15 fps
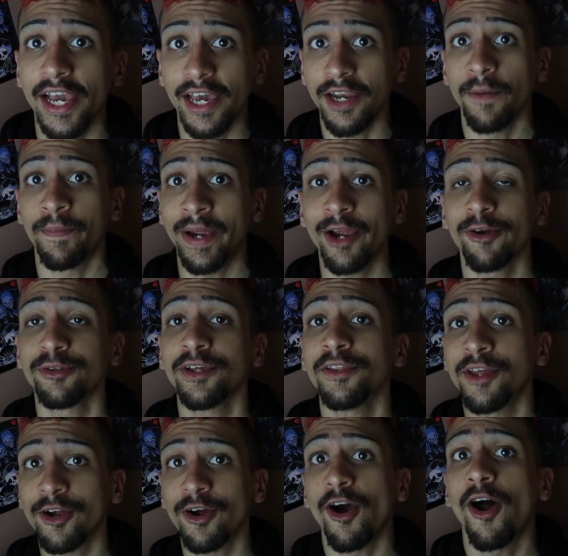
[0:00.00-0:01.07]
And apparently
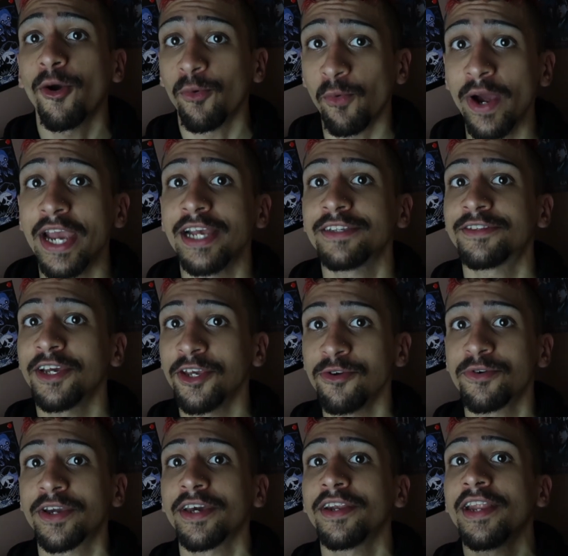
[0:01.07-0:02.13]
there are ways that
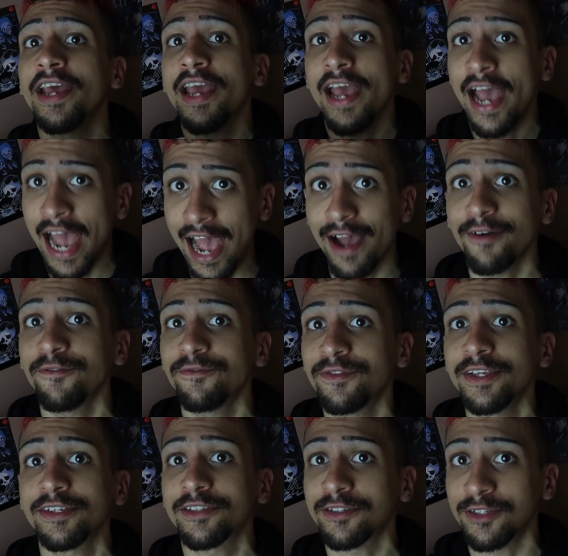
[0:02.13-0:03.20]
you can have
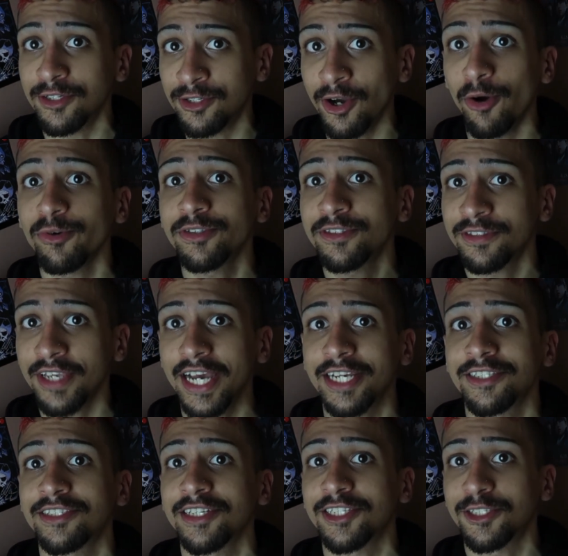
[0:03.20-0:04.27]
this ghost
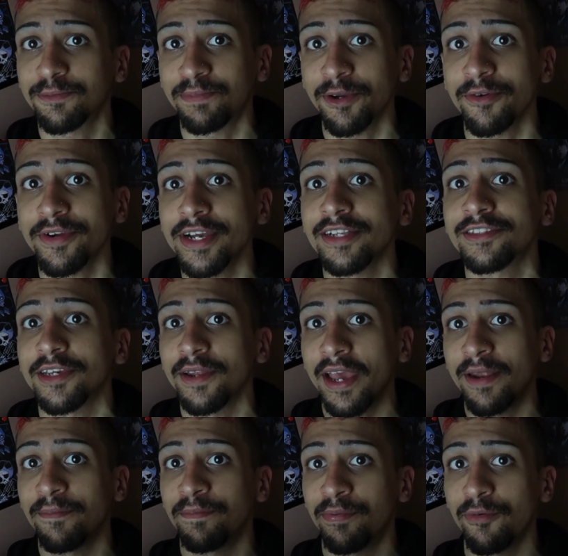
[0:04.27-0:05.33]
sex experience and,
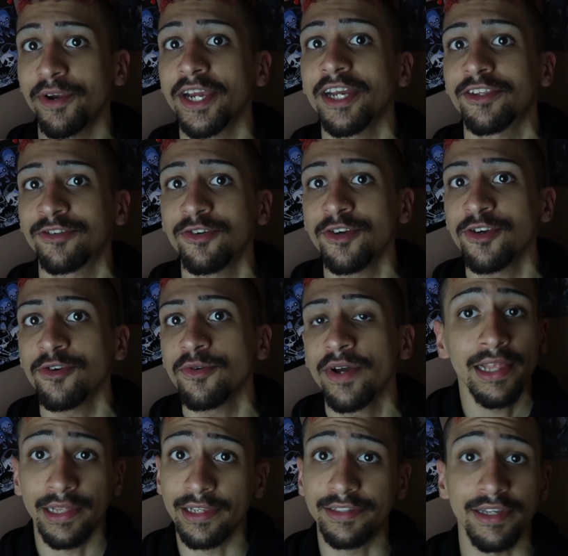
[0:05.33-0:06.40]
and bring it to you.
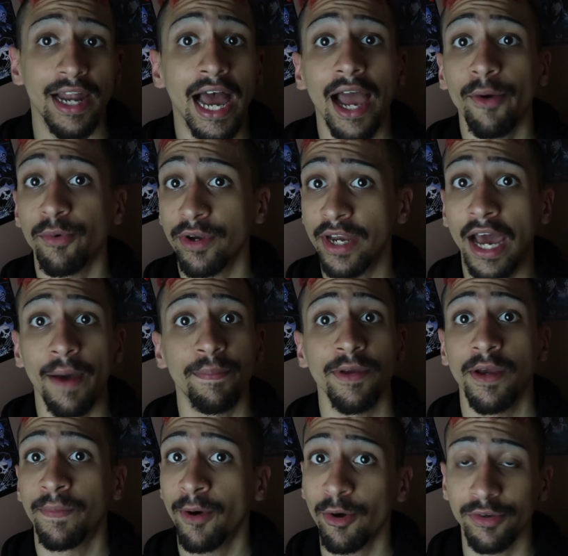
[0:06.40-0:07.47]
Listen, I would not
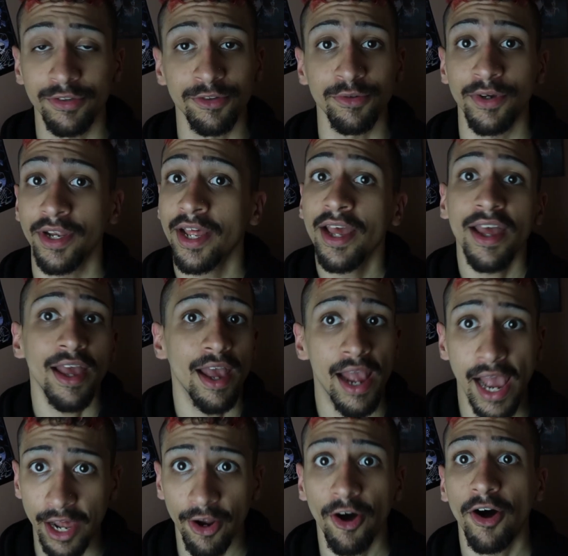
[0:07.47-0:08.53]
be opposed to it
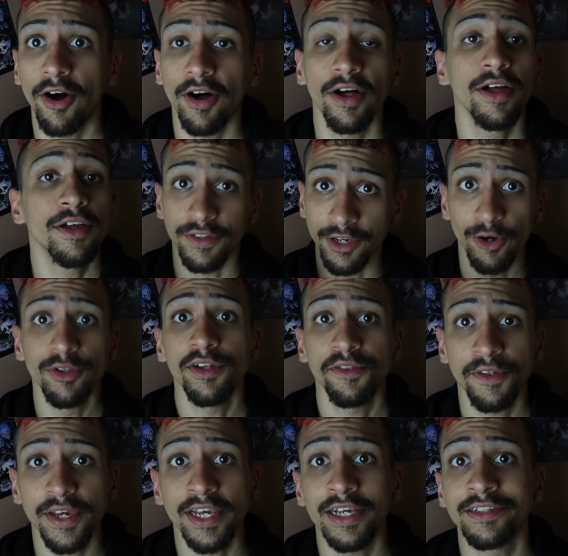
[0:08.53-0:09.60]
at all. The only
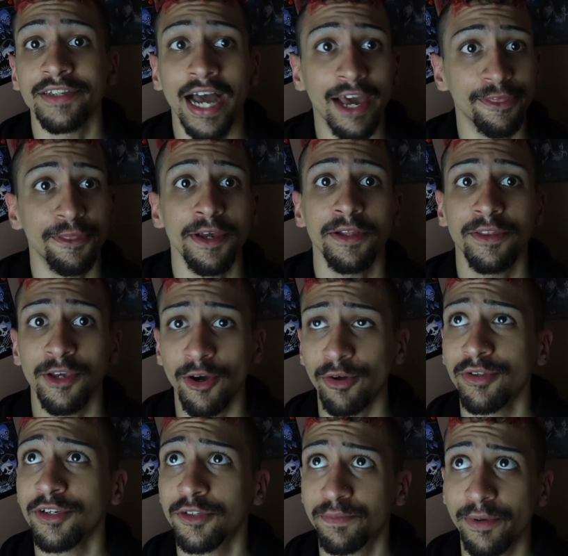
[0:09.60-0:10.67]
thing is, I think the
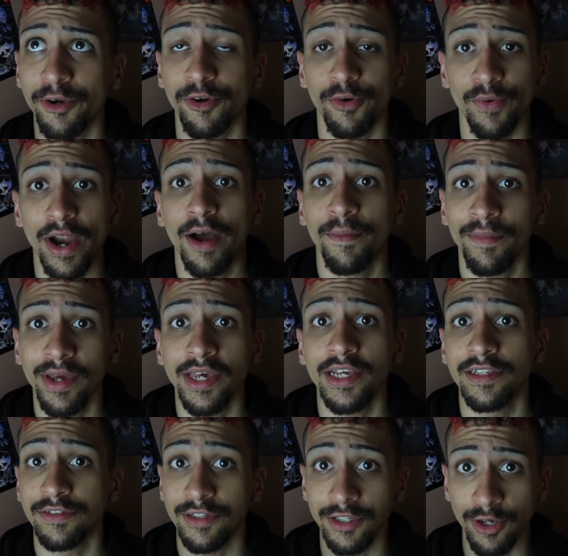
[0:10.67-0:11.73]
only spirit around me
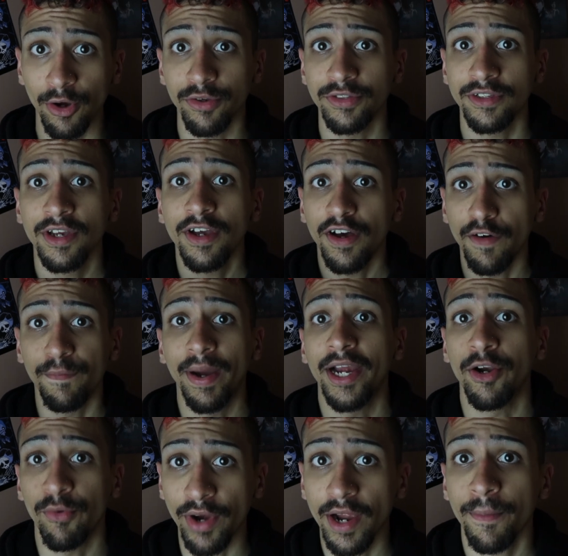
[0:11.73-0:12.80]
is the ghost of my
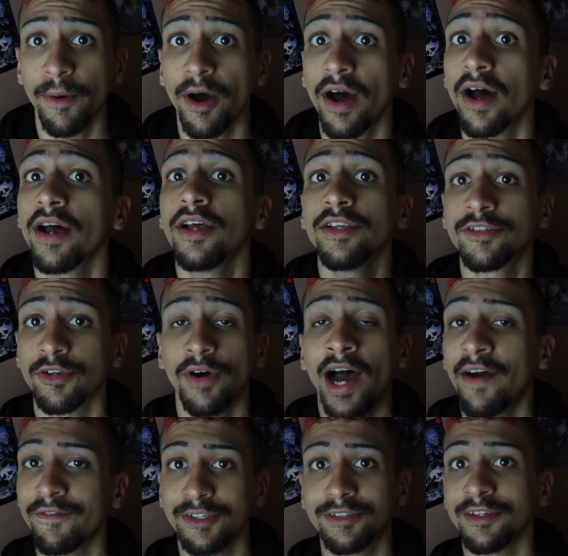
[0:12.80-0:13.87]
grandpa, so
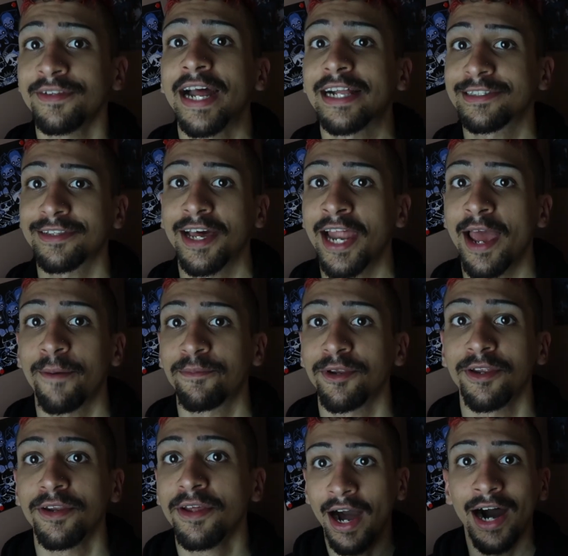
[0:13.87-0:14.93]
obviously that's not
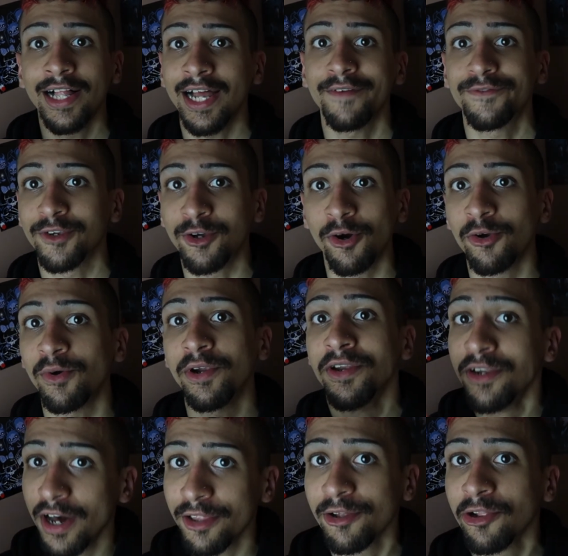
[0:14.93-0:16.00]
happening. I'll have to go to
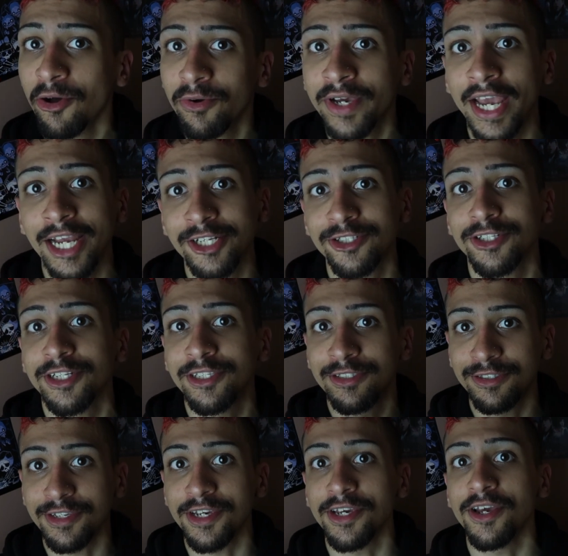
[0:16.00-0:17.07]
another location and
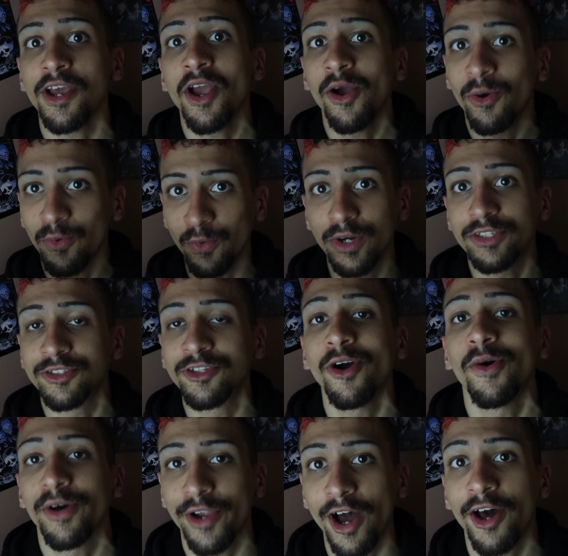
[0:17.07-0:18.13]
see what's
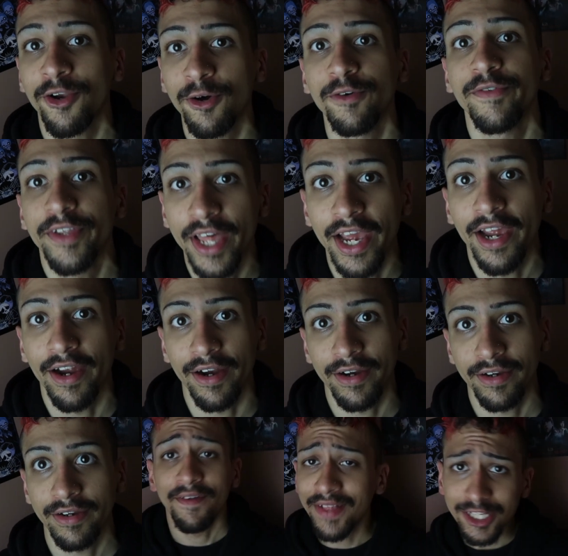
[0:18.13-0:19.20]
going on over there.
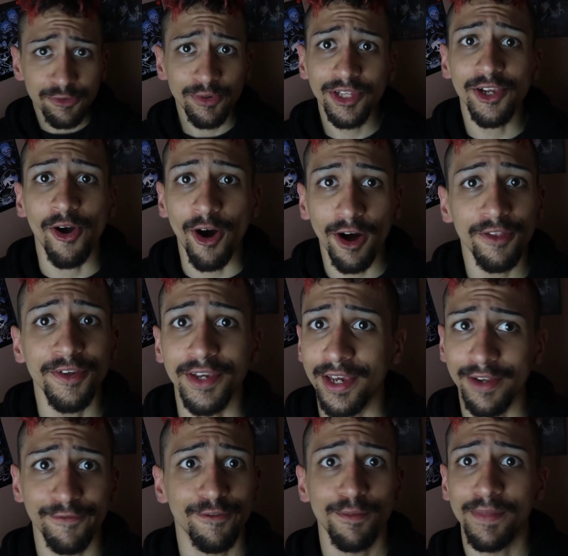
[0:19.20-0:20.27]
And that's really all the
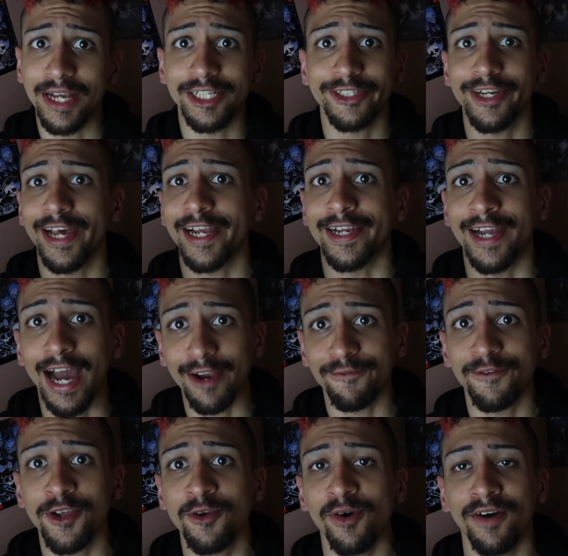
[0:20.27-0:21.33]
information I got
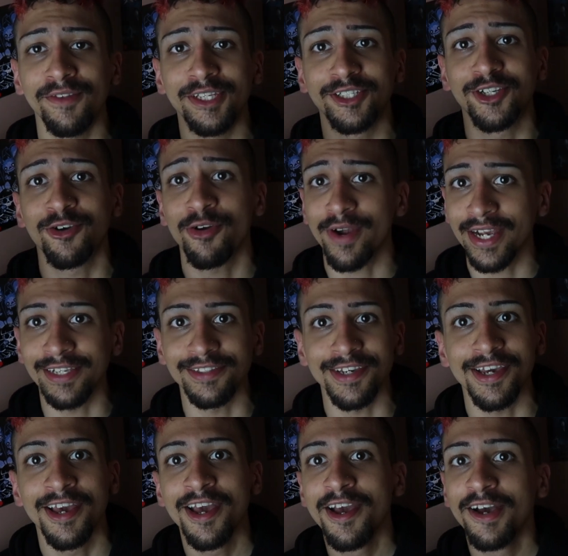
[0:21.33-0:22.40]
for you on this
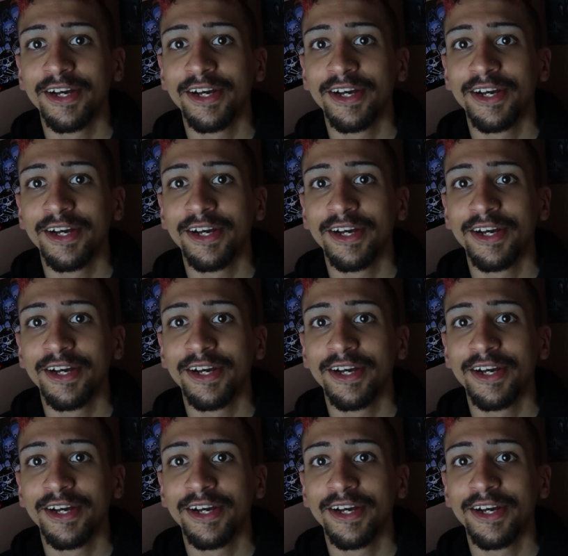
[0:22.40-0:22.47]
crazy,